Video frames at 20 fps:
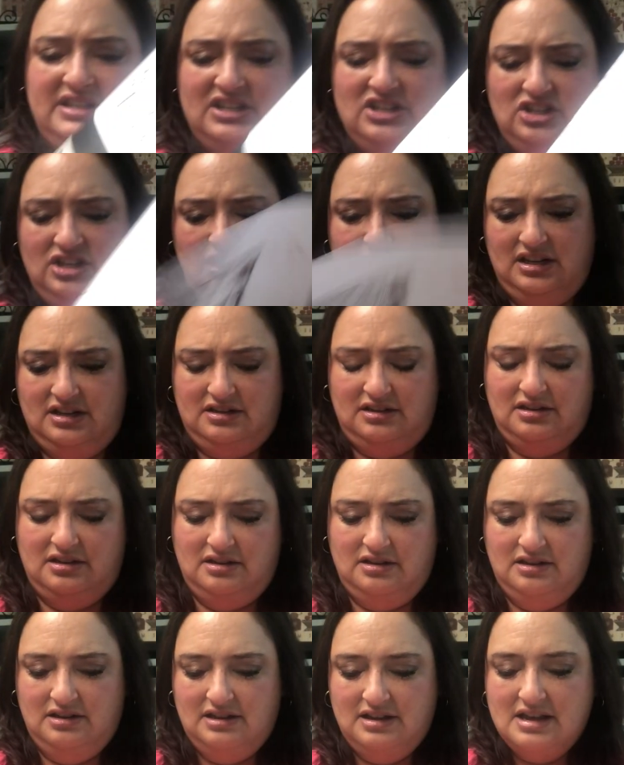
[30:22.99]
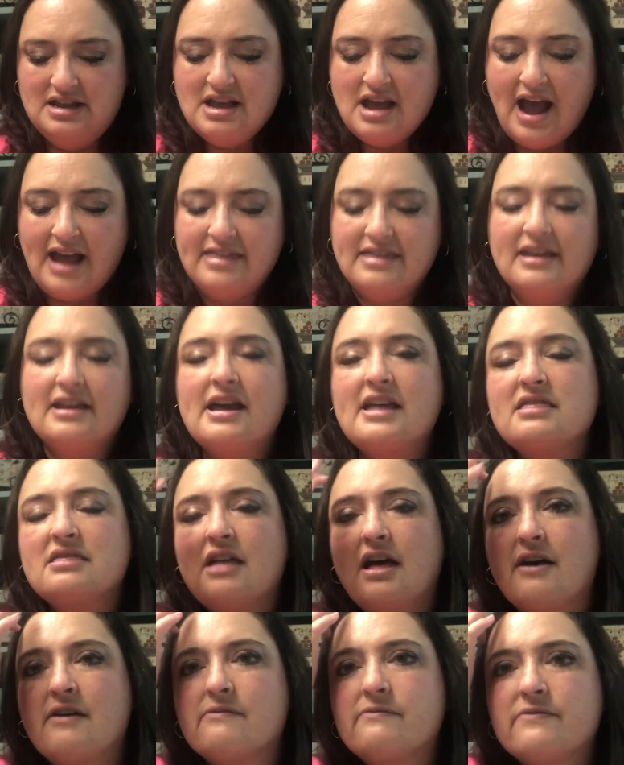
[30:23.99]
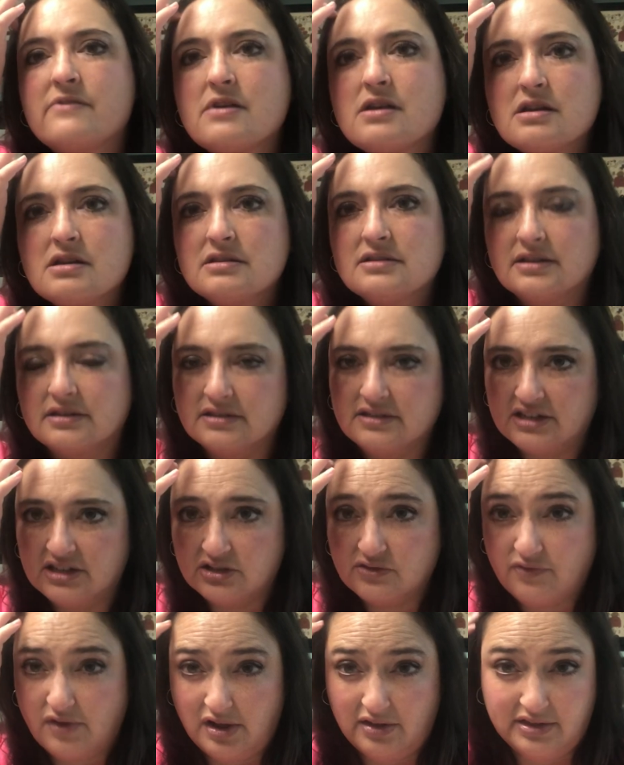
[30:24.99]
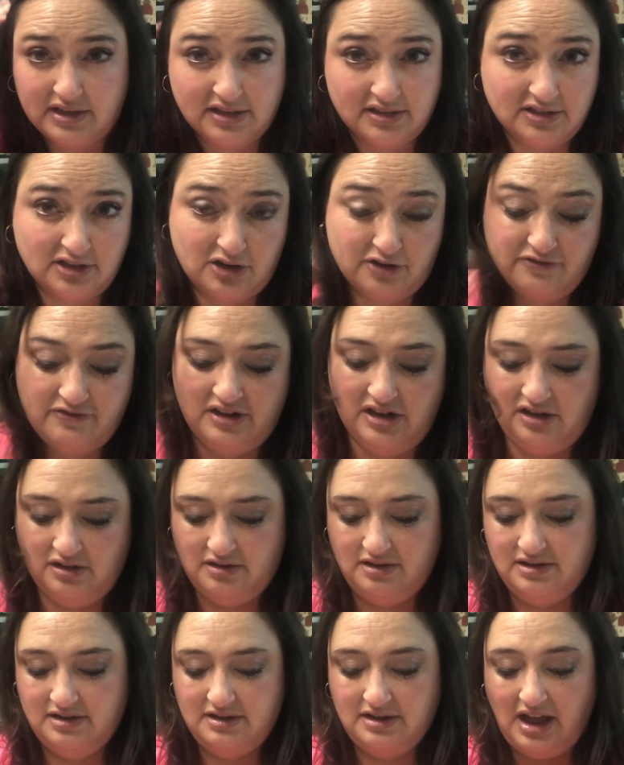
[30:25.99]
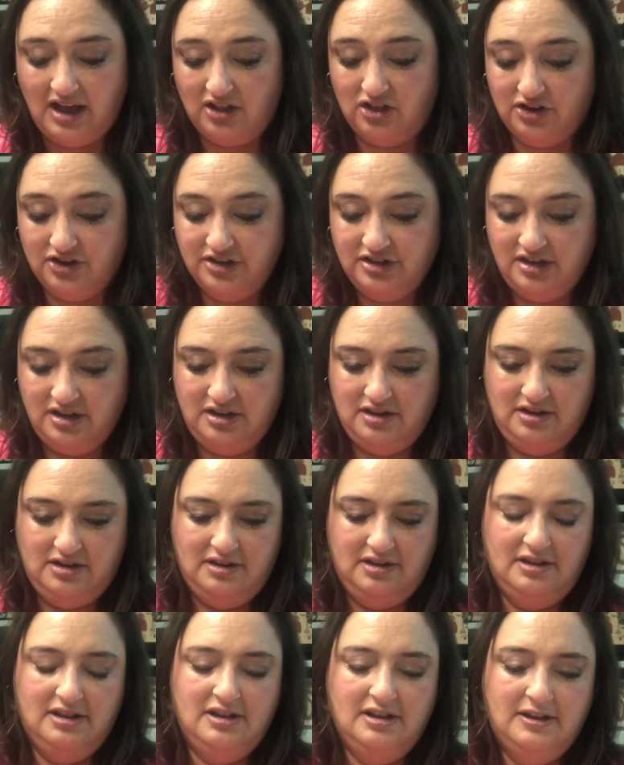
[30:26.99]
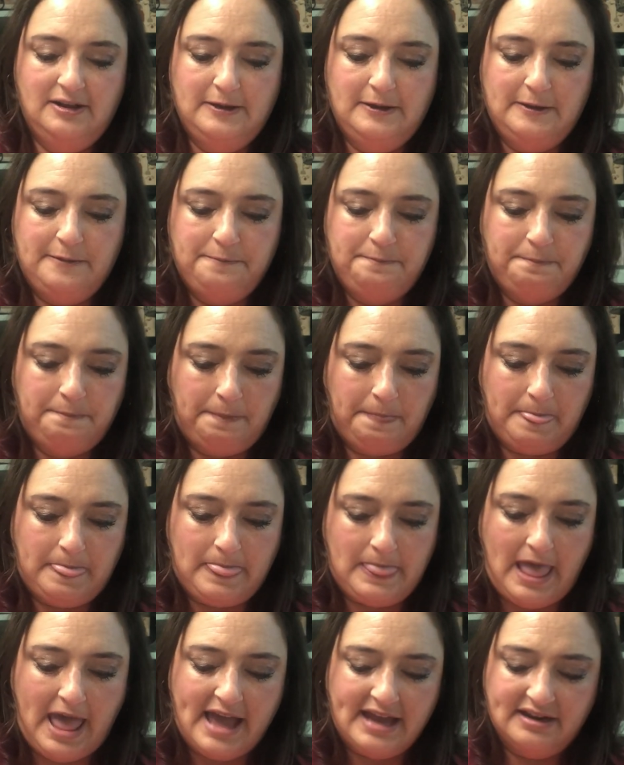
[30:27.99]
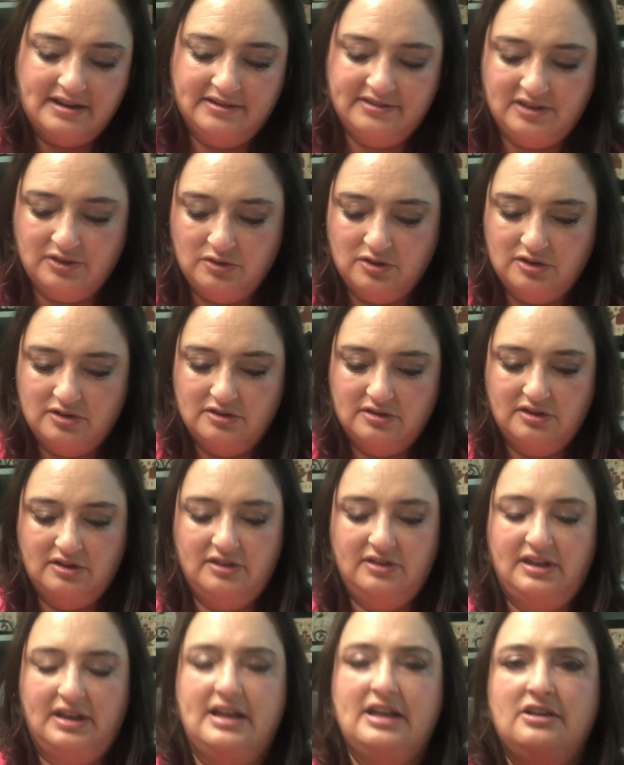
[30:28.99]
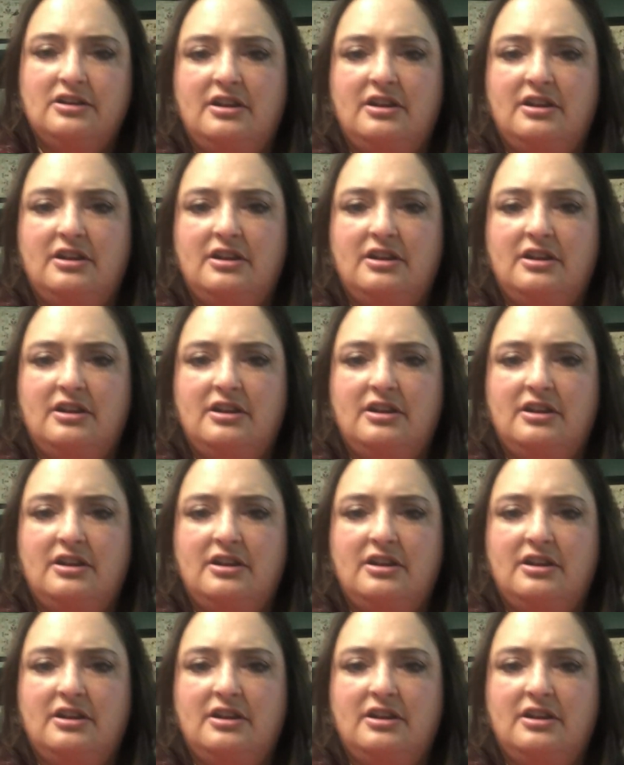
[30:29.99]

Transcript: stitching it. I think I love to stitch fall things that are fall colored. And the color